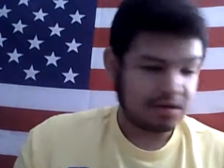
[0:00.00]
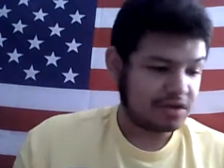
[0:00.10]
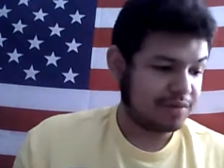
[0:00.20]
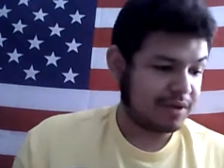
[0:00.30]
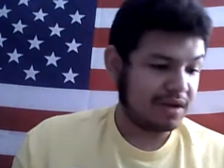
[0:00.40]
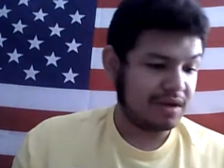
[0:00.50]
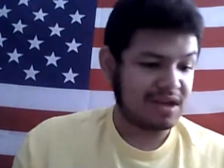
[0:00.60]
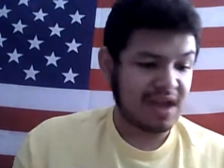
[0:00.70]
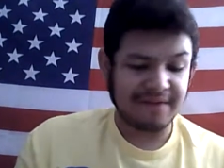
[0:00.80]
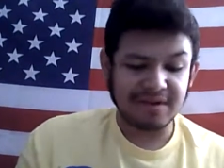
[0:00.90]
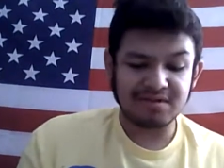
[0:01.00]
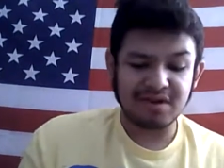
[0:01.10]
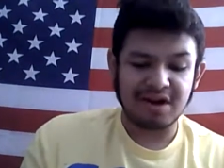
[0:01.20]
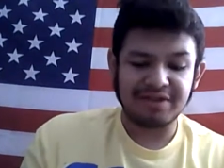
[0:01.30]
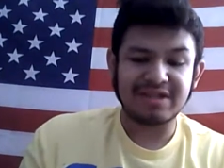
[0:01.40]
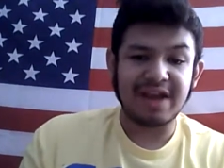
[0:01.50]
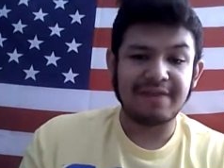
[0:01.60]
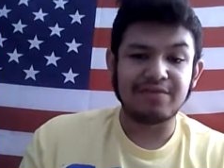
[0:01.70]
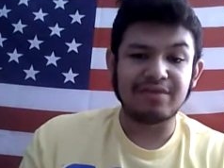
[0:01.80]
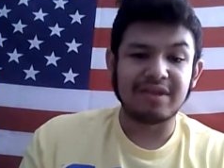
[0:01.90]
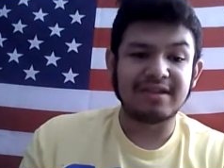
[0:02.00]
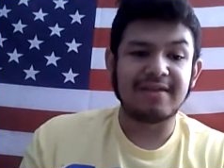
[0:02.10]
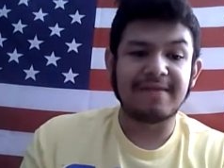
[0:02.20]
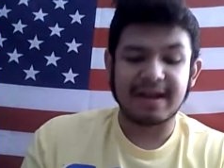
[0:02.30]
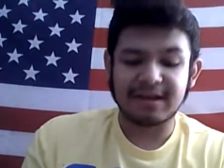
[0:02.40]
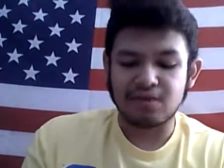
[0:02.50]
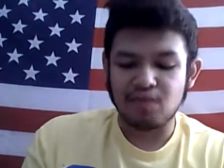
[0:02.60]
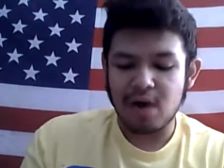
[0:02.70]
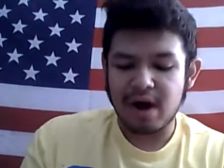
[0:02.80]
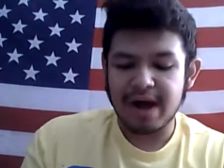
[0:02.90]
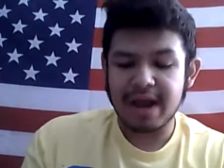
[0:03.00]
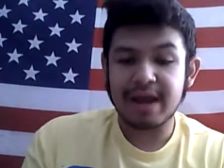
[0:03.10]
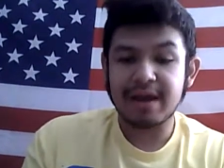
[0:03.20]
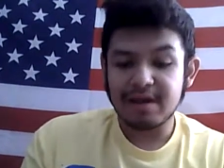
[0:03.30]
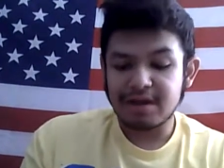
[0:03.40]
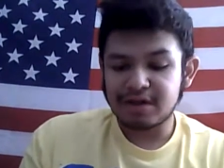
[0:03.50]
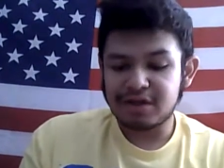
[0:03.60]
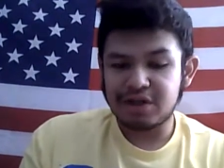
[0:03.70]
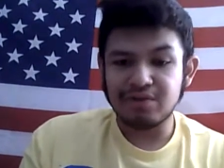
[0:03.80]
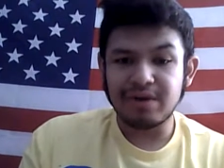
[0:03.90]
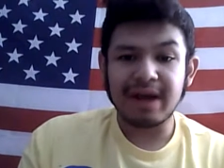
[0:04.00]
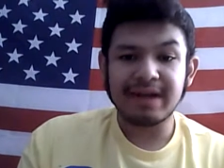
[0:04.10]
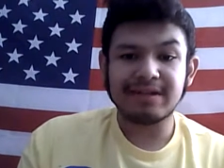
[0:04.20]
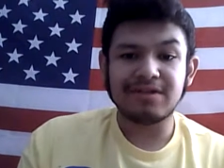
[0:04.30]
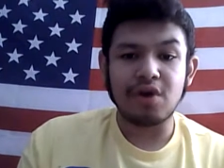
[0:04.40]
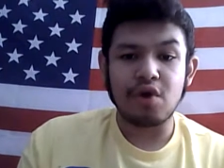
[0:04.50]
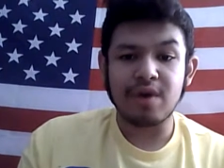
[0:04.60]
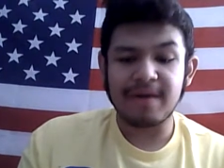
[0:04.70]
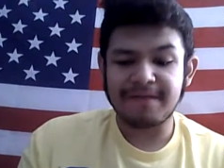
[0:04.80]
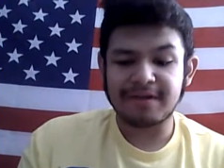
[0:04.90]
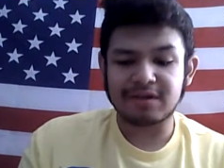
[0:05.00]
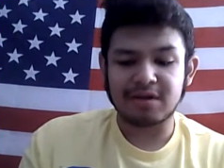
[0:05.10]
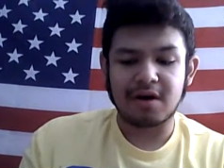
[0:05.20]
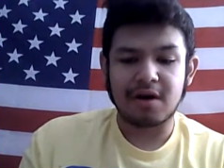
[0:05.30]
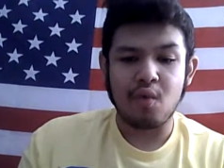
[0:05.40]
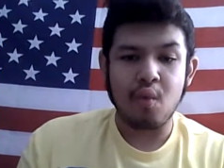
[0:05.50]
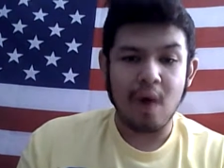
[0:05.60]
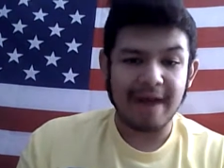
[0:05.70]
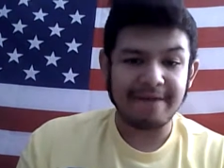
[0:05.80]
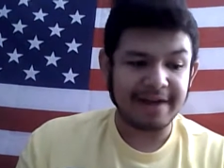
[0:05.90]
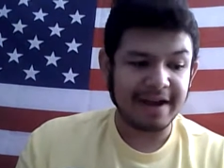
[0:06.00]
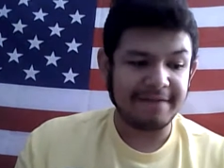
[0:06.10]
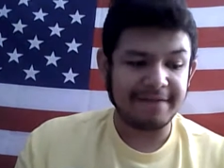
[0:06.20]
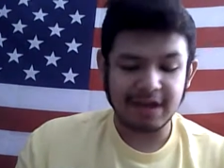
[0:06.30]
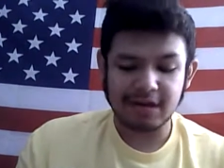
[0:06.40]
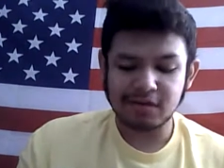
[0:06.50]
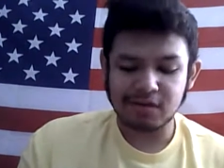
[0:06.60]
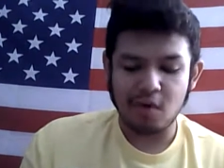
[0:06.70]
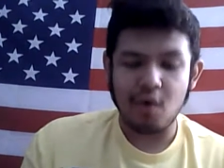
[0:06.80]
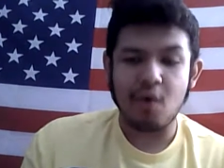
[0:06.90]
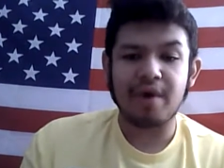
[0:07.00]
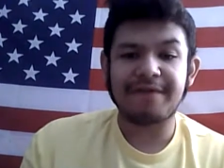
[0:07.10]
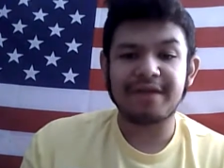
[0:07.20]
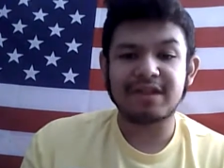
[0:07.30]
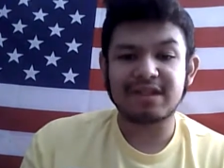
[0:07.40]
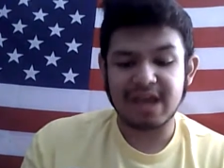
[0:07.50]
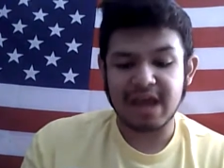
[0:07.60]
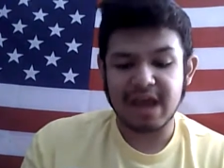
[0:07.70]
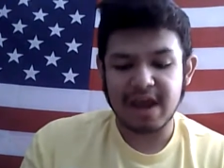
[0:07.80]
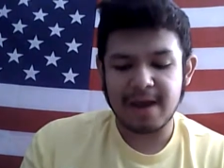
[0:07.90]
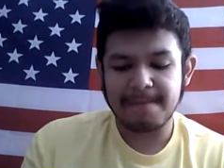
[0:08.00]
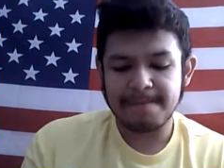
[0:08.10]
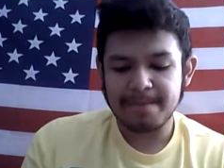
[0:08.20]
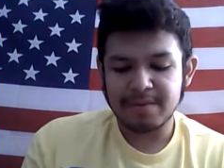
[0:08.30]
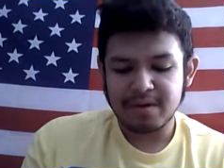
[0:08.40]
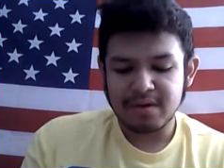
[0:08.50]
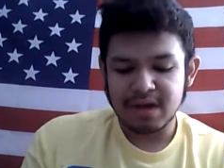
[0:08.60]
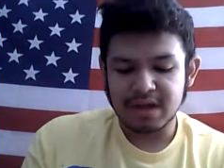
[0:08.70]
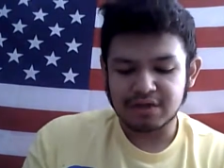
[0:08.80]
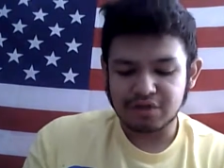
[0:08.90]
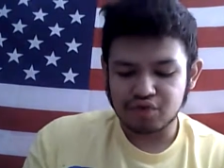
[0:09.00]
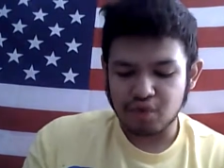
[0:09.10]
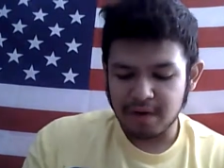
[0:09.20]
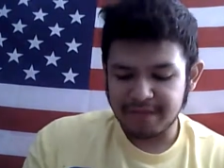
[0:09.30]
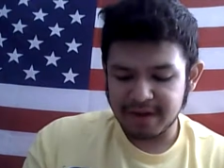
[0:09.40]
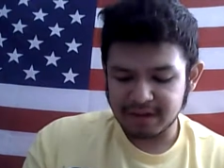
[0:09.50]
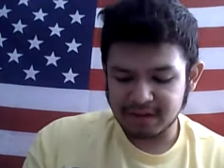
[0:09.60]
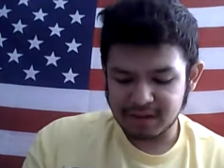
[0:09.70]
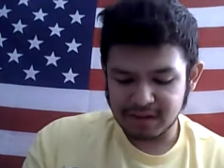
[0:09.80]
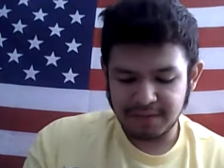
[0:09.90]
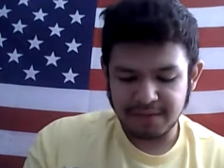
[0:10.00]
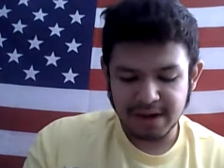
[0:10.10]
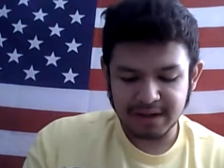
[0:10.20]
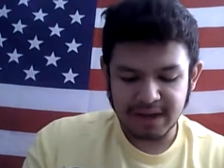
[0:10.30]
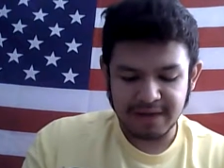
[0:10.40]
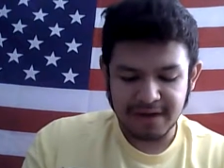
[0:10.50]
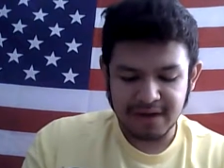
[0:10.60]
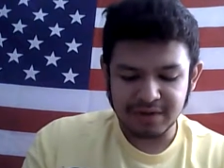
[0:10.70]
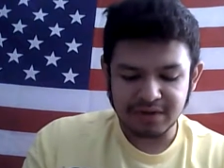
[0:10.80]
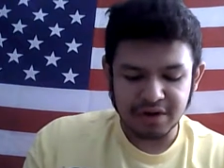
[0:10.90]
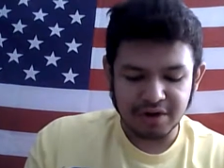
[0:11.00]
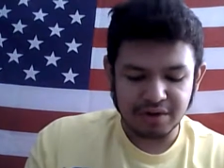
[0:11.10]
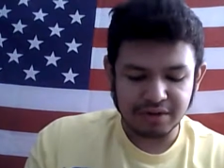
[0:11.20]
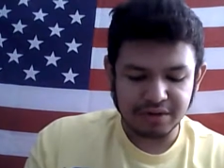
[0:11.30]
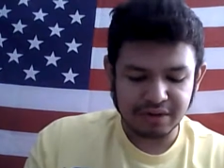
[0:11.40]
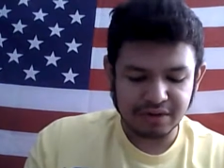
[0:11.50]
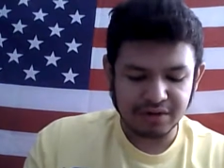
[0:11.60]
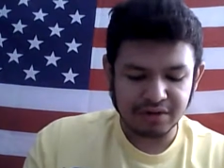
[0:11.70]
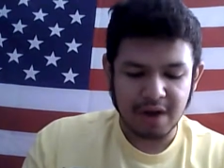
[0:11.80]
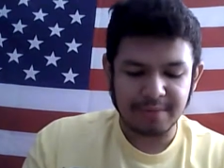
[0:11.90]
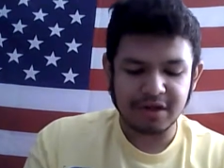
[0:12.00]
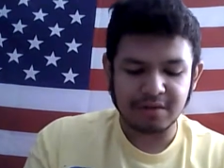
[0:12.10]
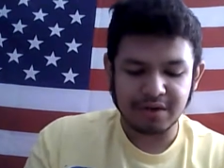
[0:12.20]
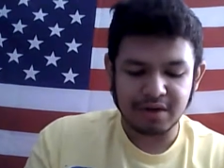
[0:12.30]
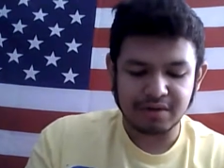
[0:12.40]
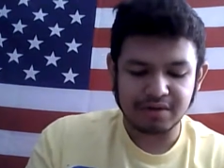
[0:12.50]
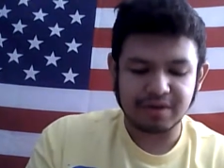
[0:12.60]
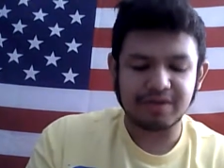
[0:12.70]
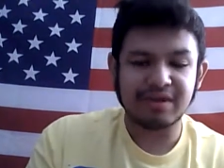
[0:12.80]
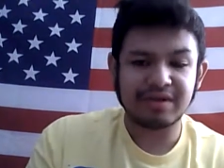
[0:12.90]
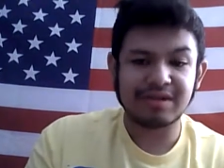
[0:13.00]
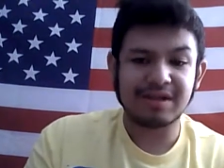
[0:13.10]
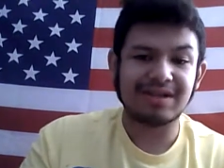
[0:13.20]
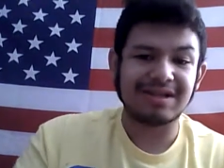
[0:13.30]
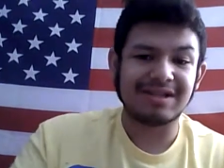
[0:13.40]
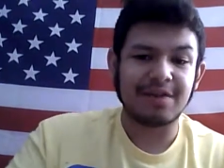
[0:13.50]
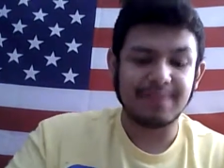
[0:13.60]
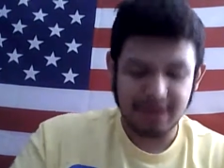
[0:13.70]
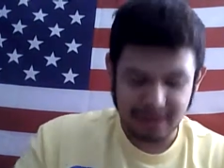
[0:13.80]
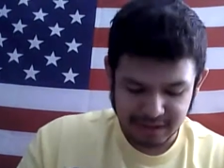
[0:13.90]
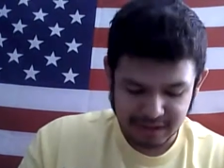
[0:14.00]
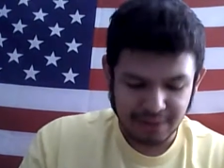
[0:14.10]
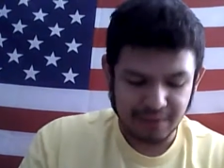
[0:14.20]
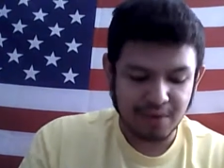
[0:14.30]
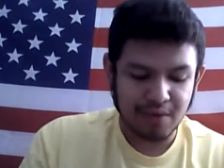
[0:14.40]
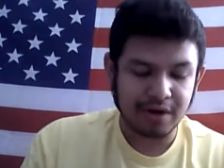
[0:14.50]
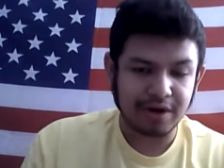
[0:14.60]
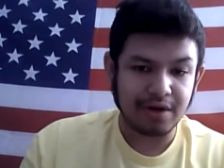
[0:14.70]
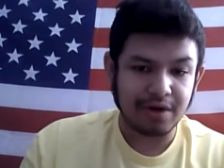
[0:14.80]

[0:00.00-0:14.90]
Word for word: to be given on the day of the release of X and Y, do you guys know if it's a Wi-Fi event or if it's a in-store event? If you got, if anyone knows, could you comment down below? Can you said you can tell me because I really want to